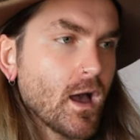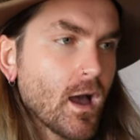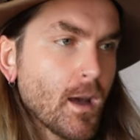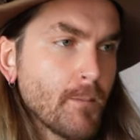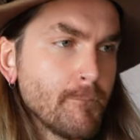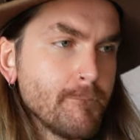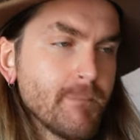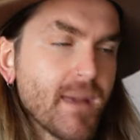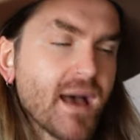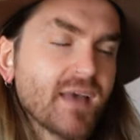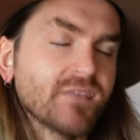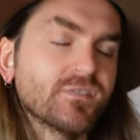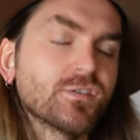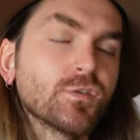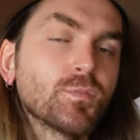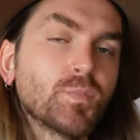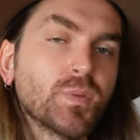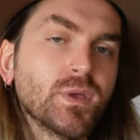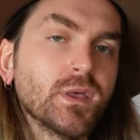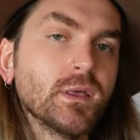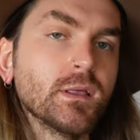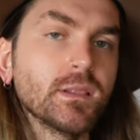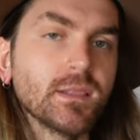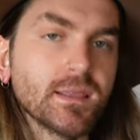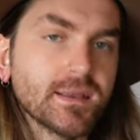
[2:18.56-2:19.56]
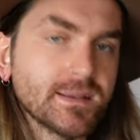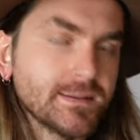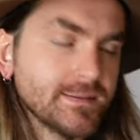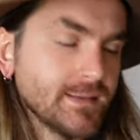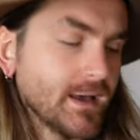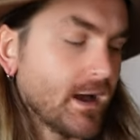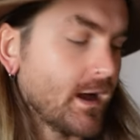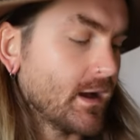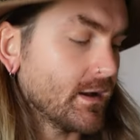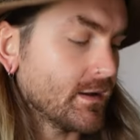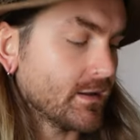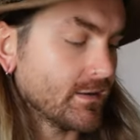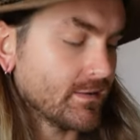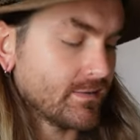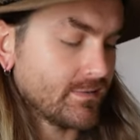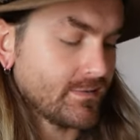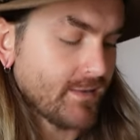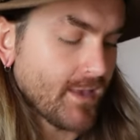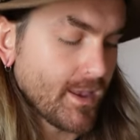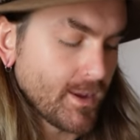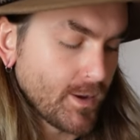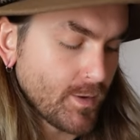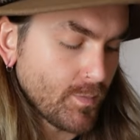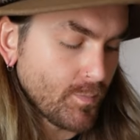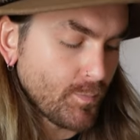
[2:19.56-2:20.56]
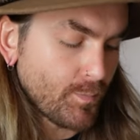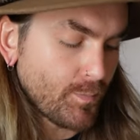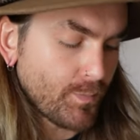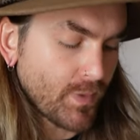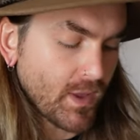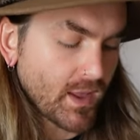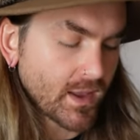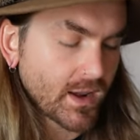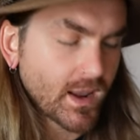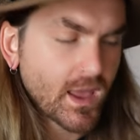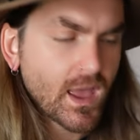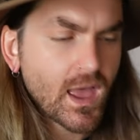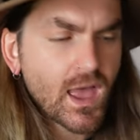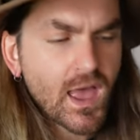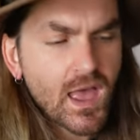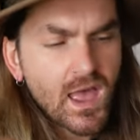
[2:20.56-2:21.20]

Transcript: a mass appealing Dark scent, but